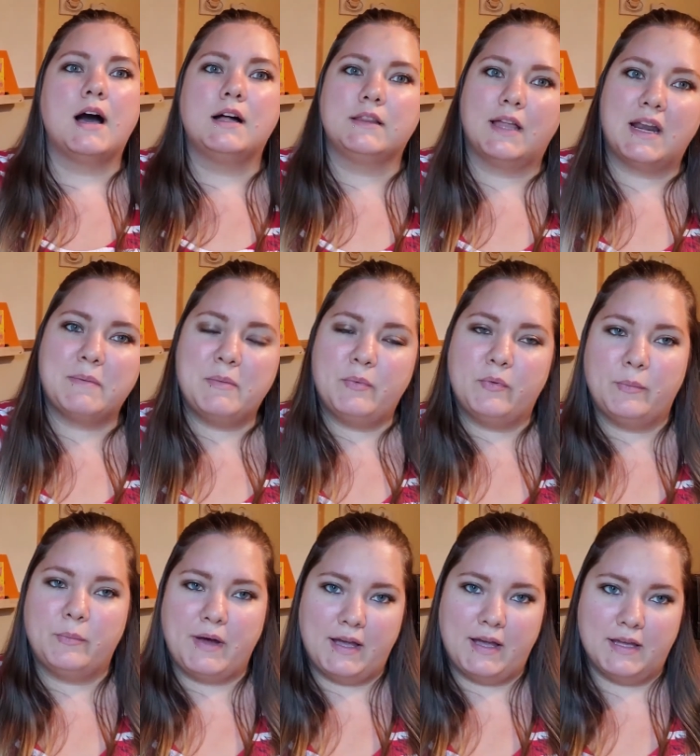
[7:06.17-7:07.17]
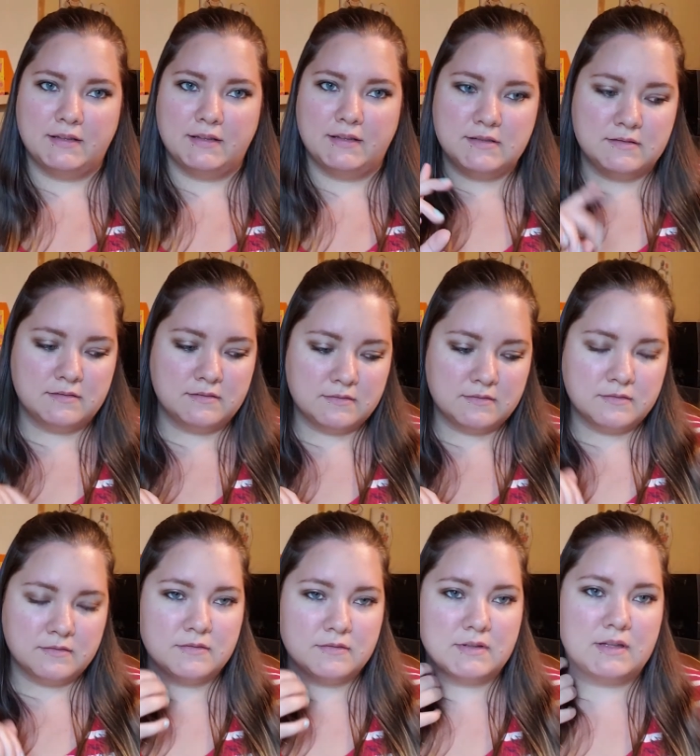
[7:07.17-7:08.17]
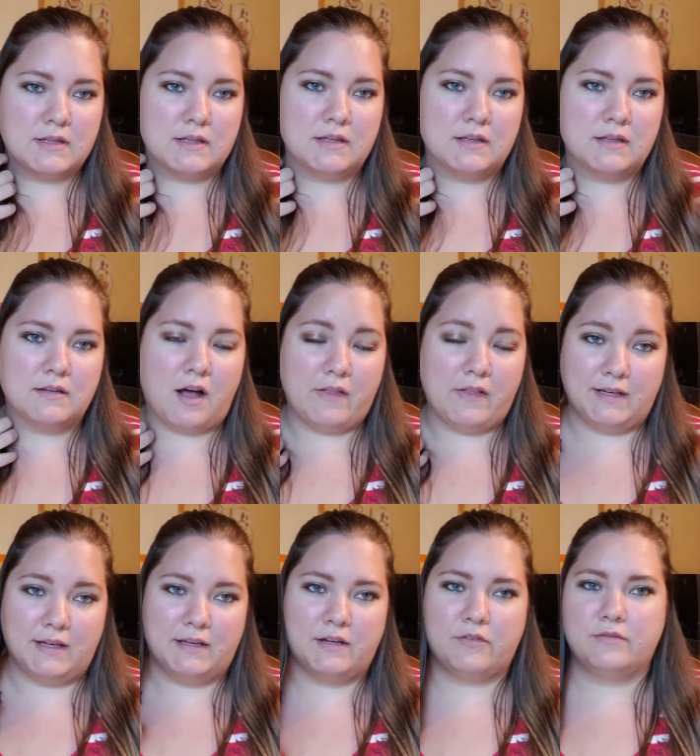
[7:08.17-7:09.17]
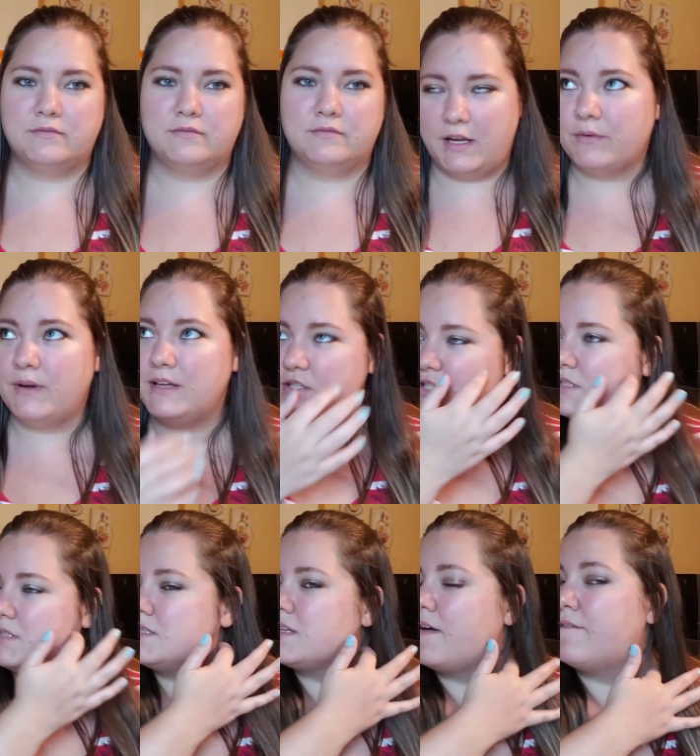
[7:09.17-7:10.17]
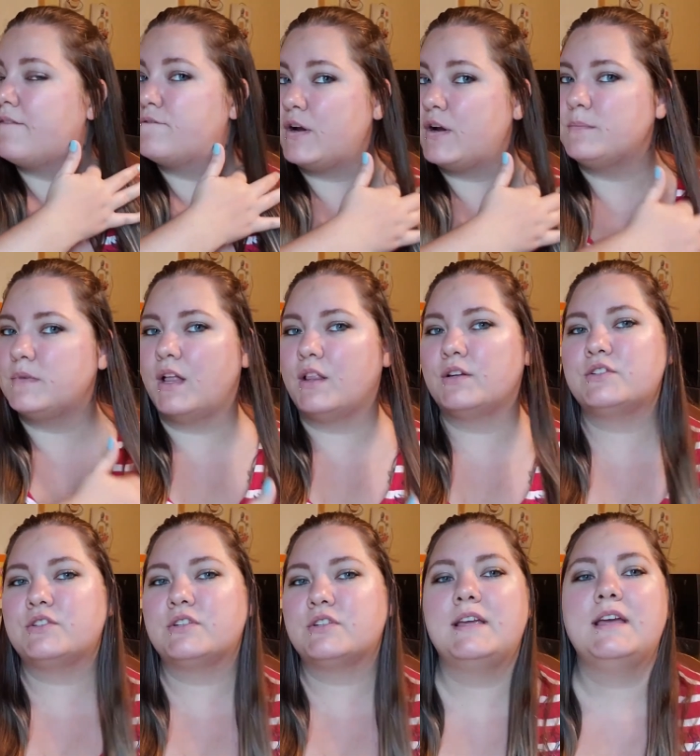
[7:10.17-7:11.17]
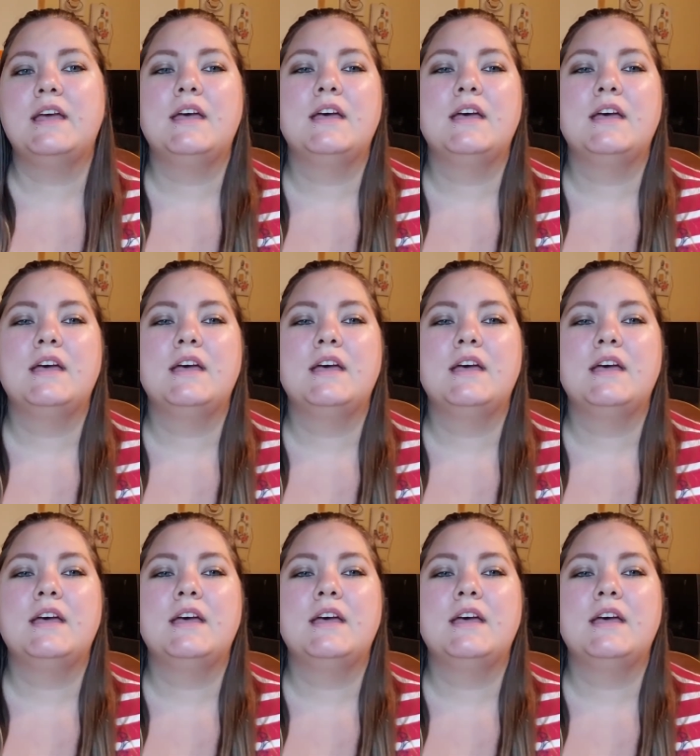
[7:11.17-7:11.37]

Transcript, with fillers: A lot of people will buy the holiday de decorations from Dollar Tree